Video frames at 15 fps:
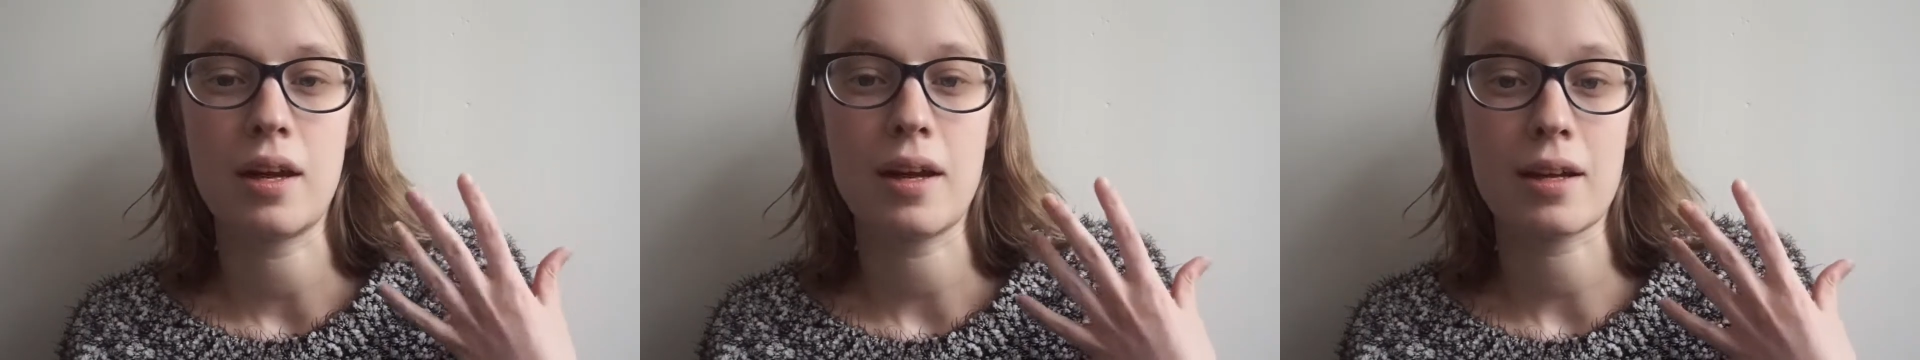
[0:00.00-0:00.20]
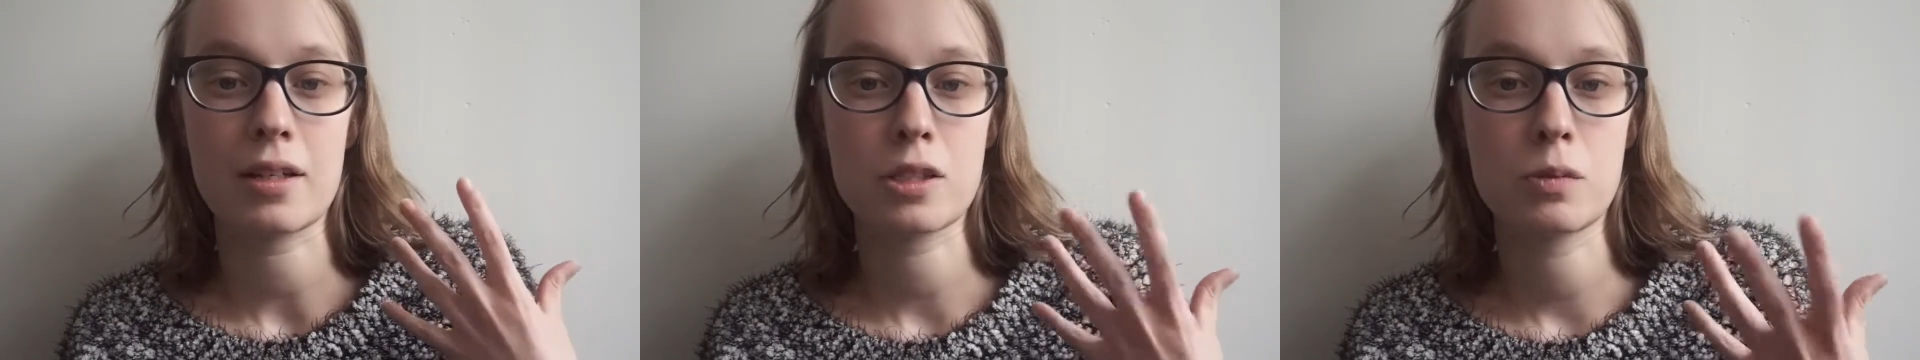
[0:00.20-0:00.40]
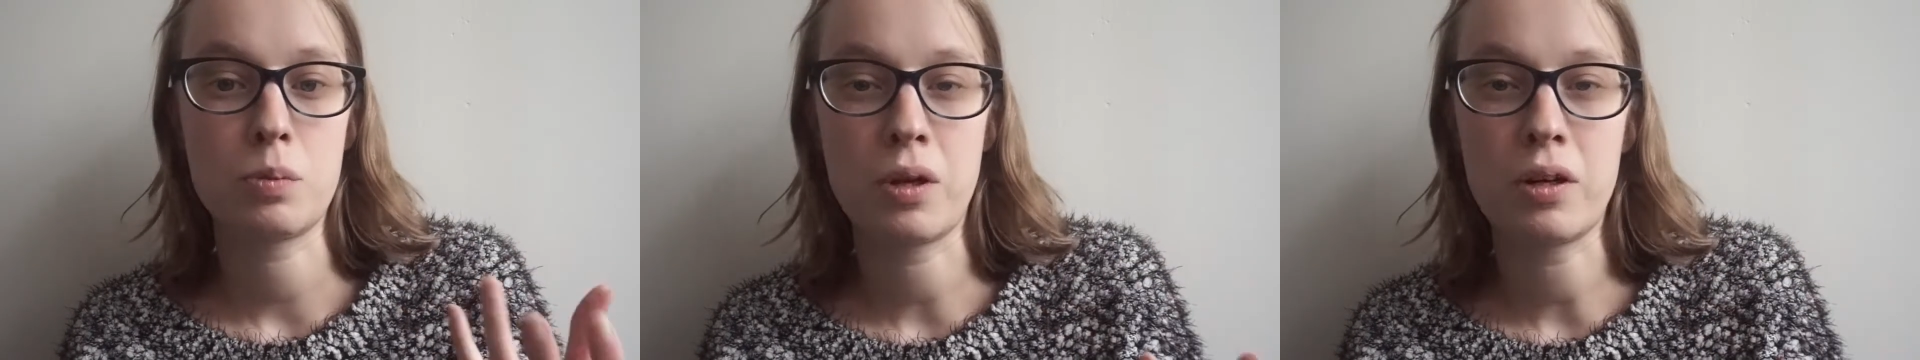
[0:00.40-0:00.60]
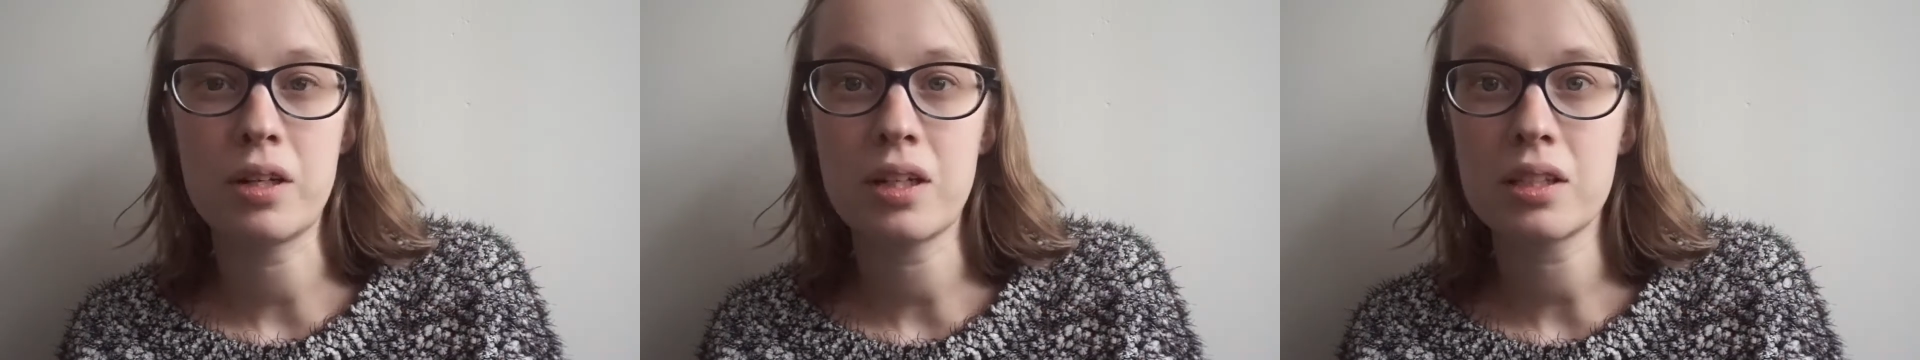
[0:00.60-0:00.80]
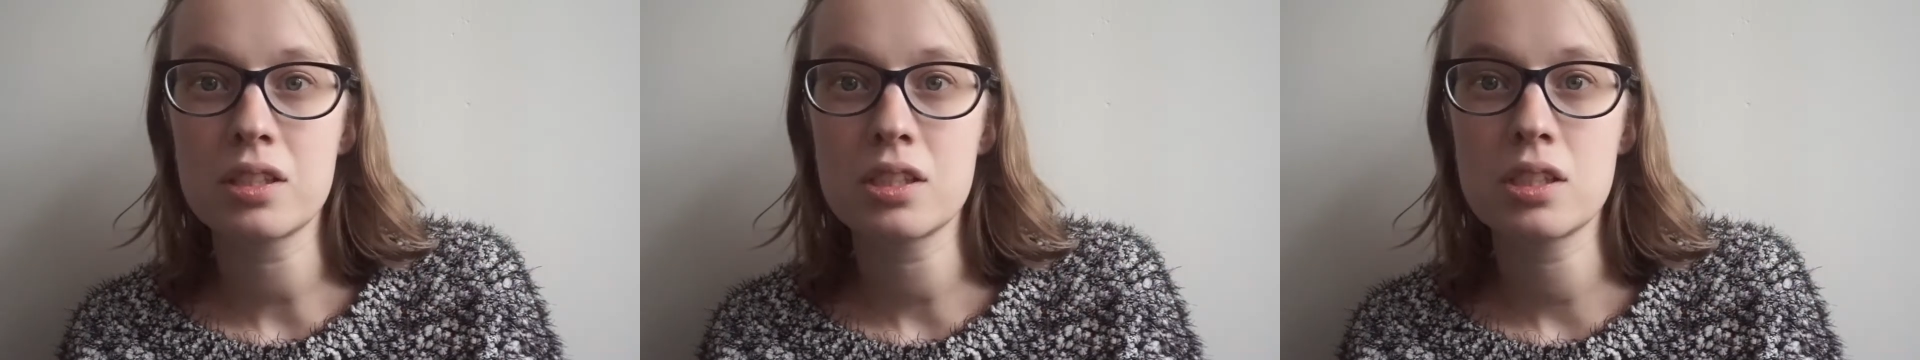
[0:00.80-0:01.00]

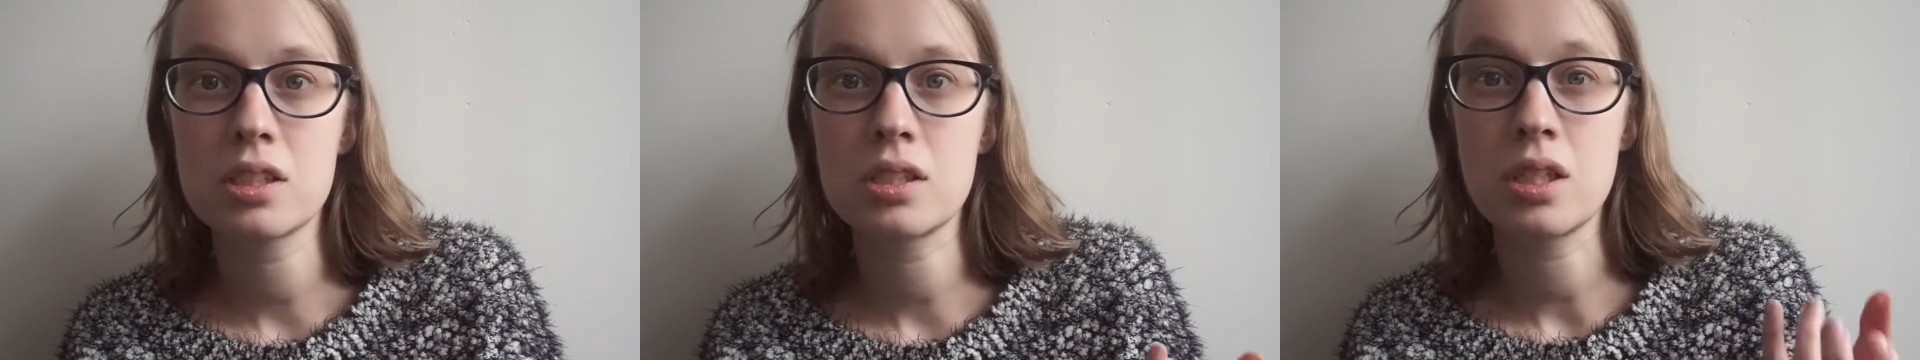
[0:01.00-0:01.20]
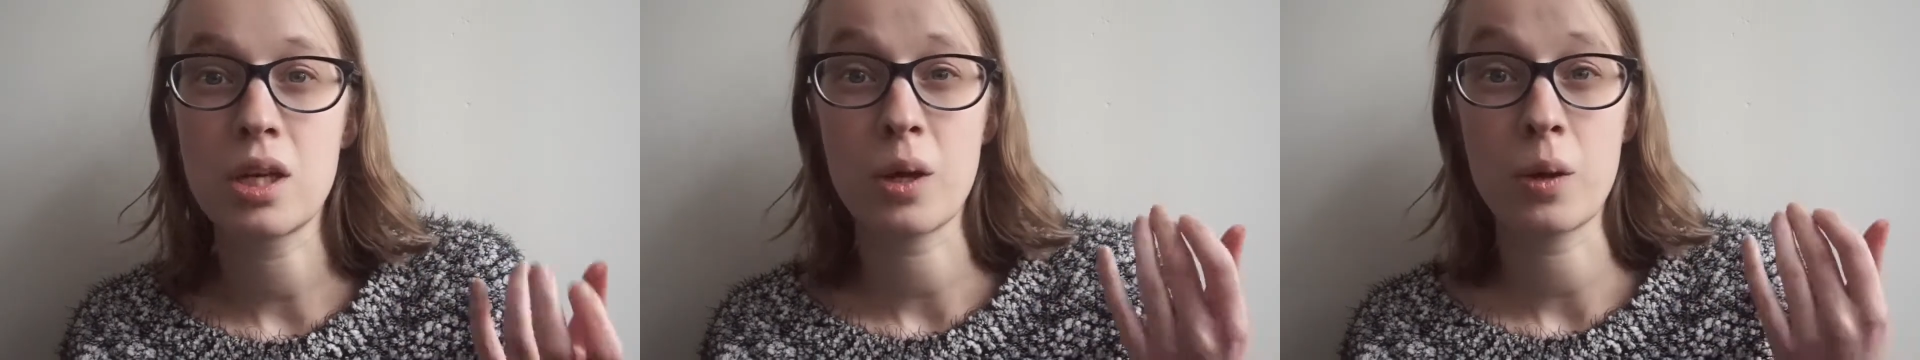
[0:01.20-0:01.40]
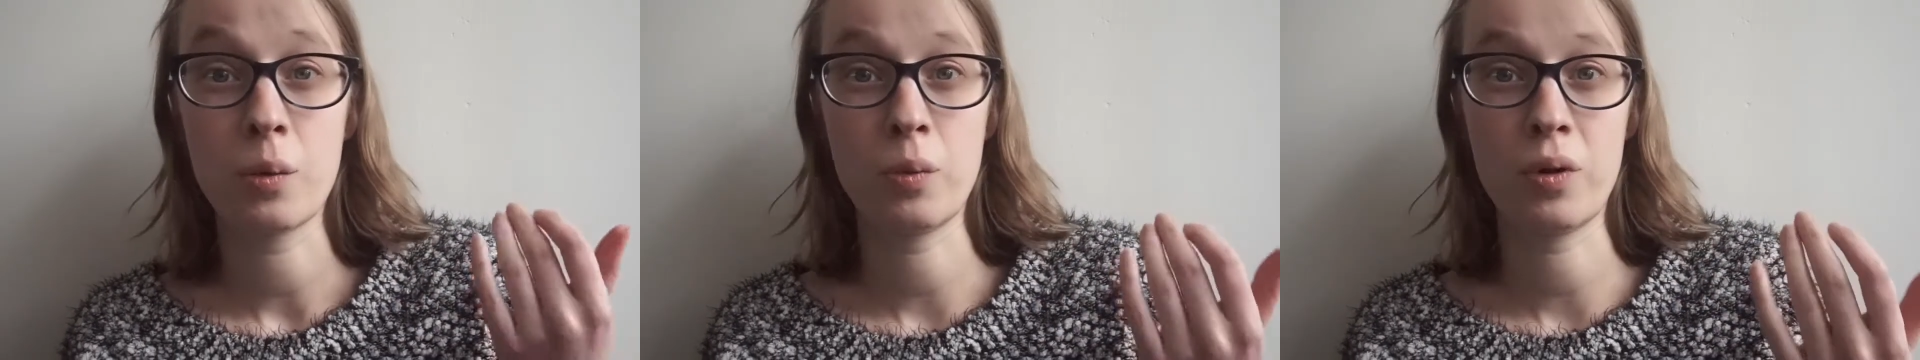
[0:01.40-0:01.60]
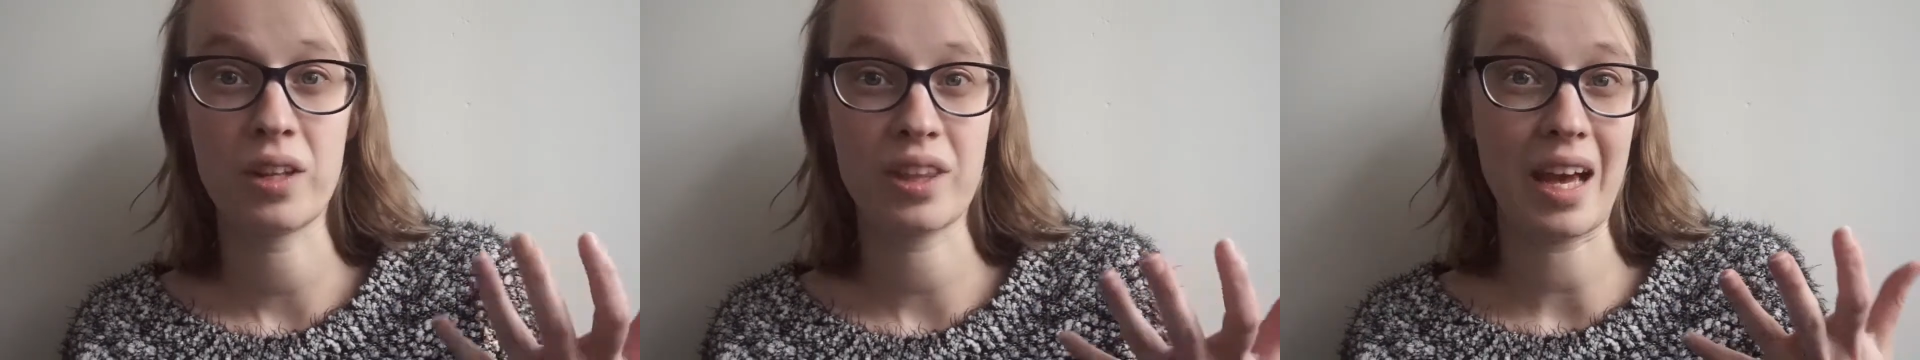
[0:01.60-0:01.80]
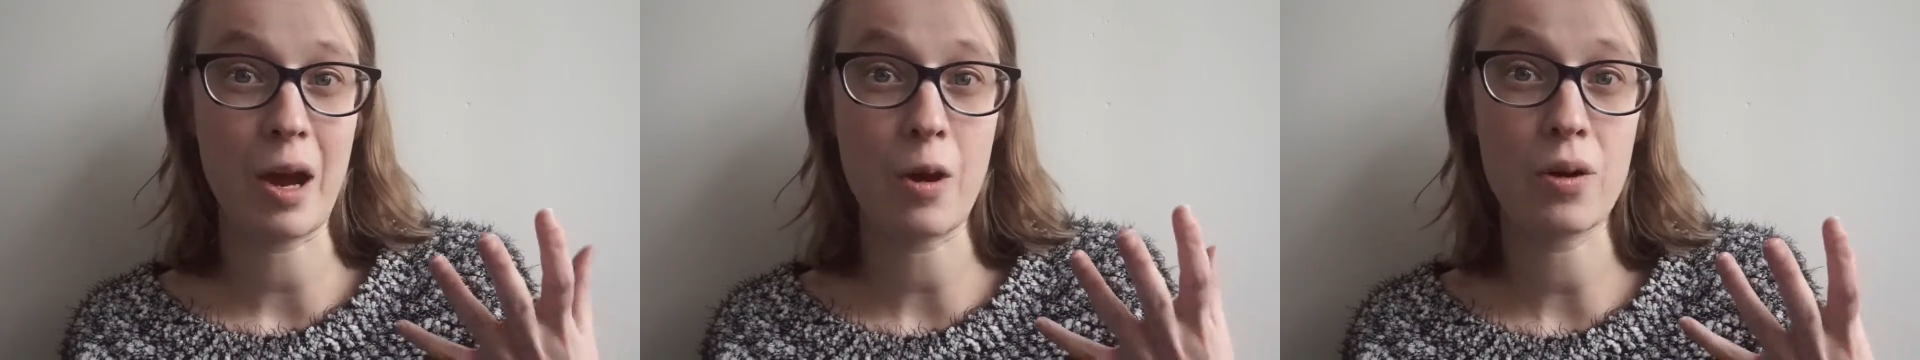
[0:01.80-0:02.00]
experienced
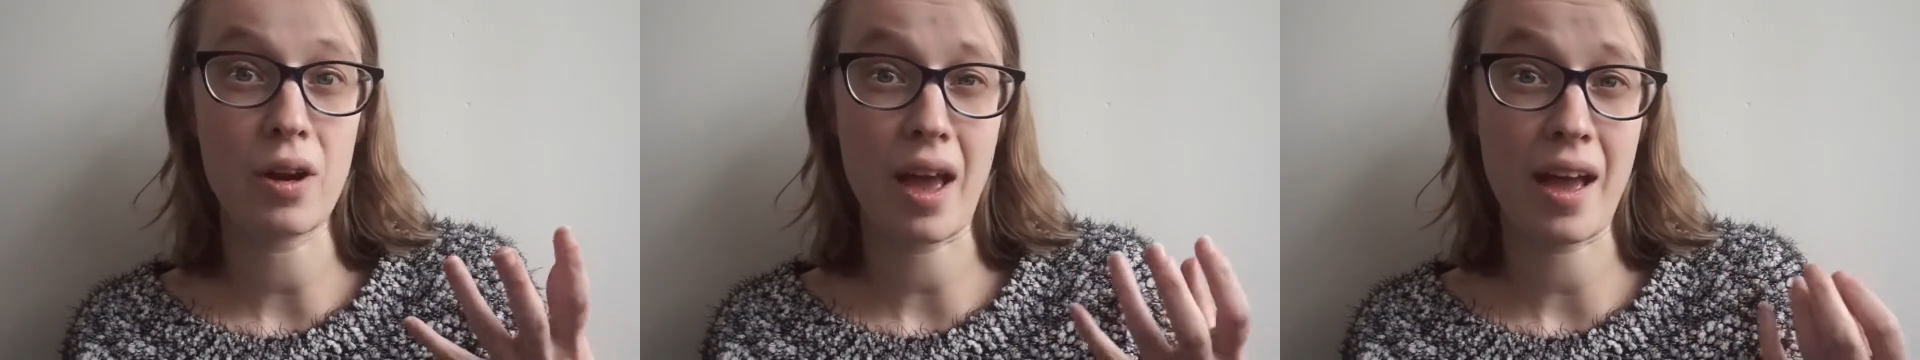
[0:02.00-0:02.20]
without